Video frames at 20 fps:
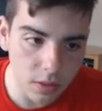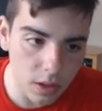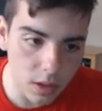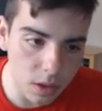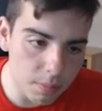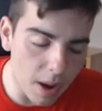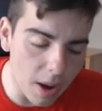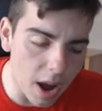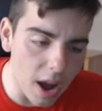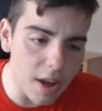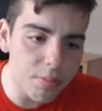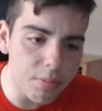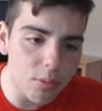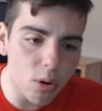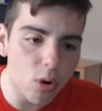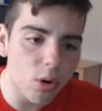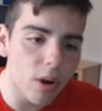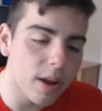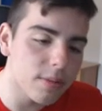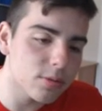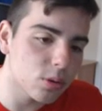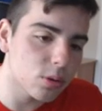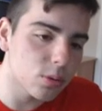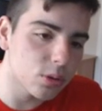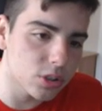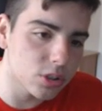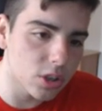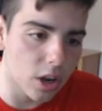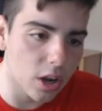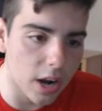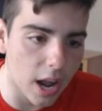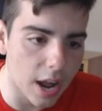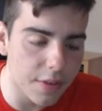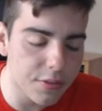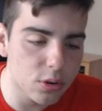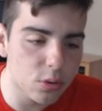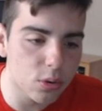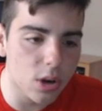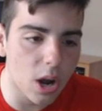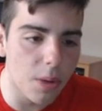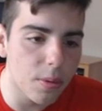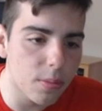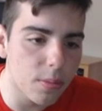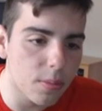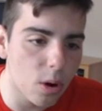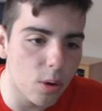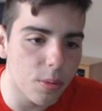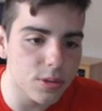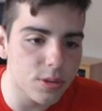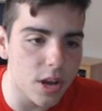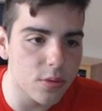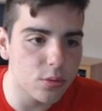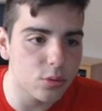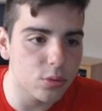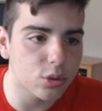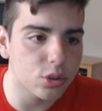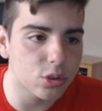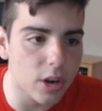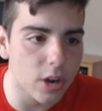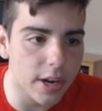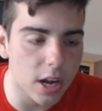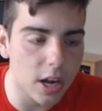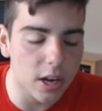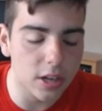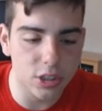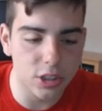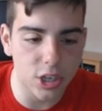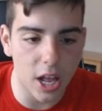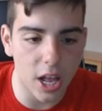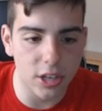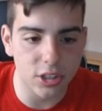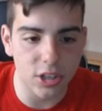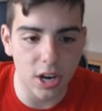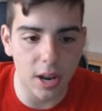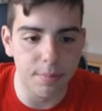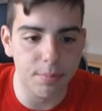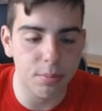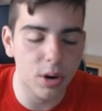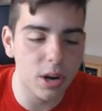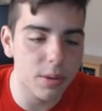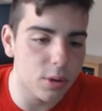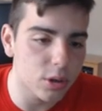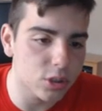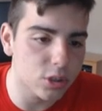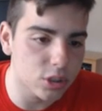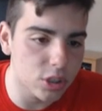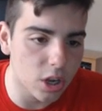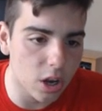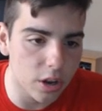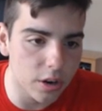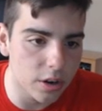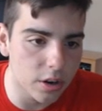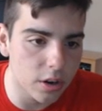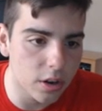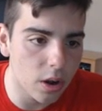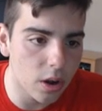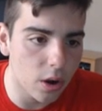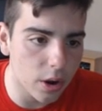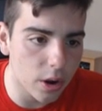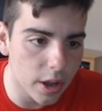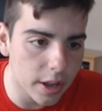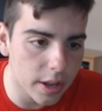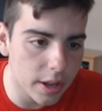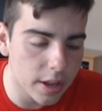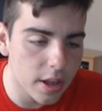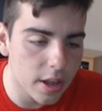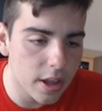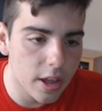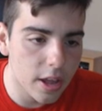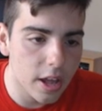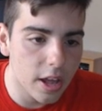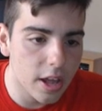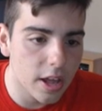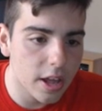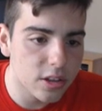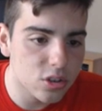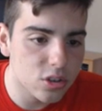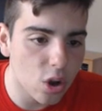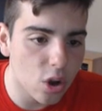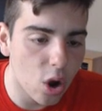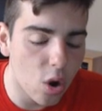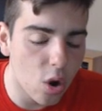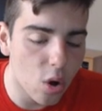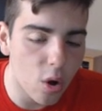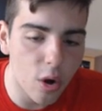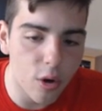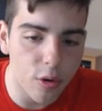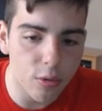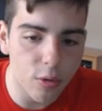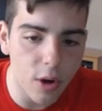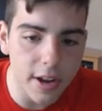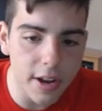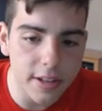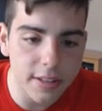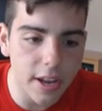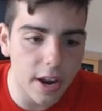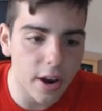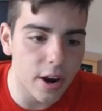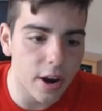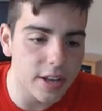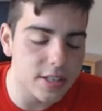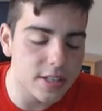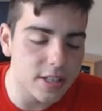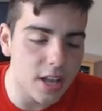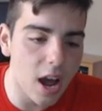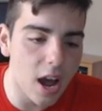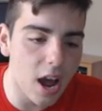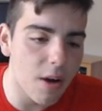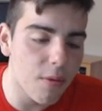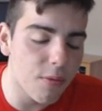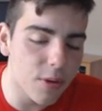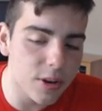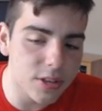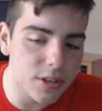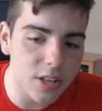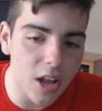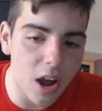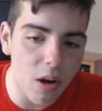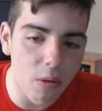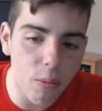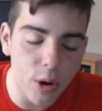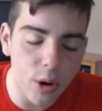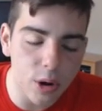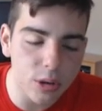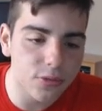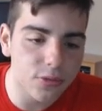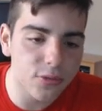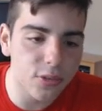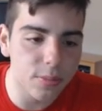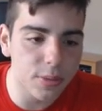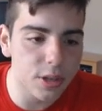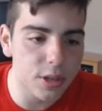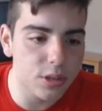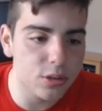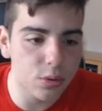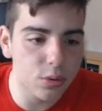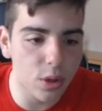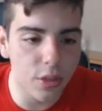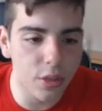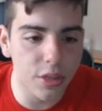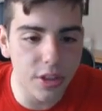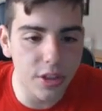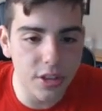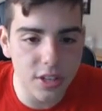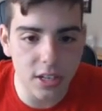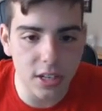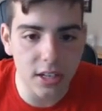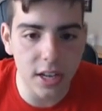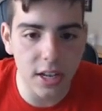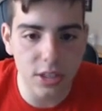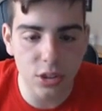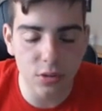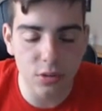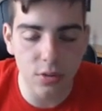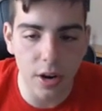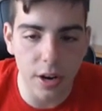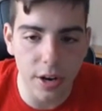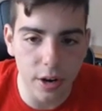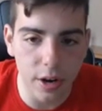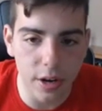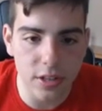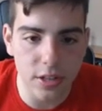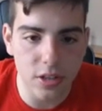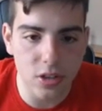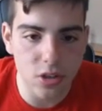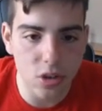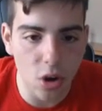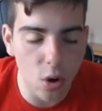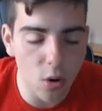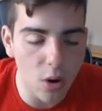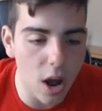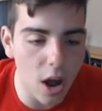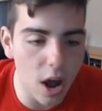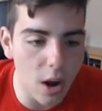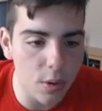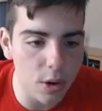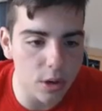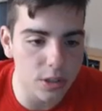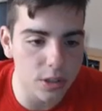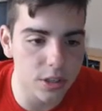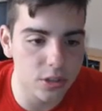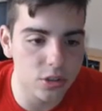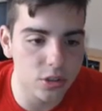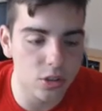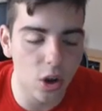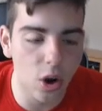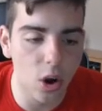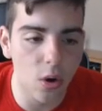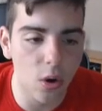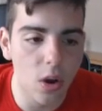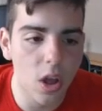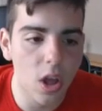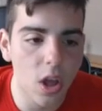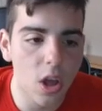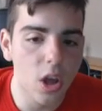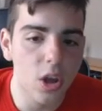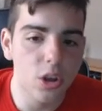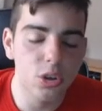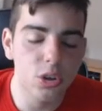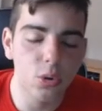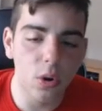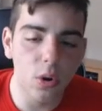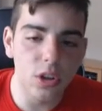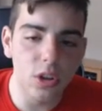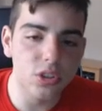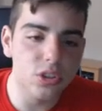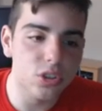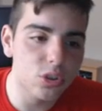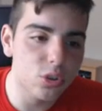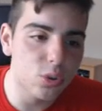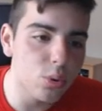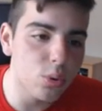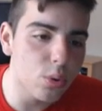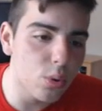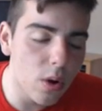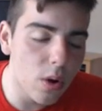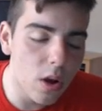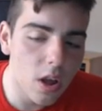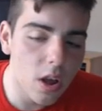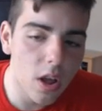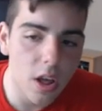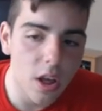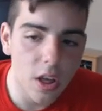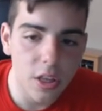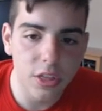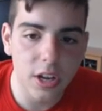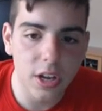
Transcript: my program's almost done. I have to do a couple moments. I'll do the strikeout challenge, and I'm pretty much done. Okay? So right there, it's not it's not worth it for me to do the, this collection right here. It's so not worth it. So you want to do the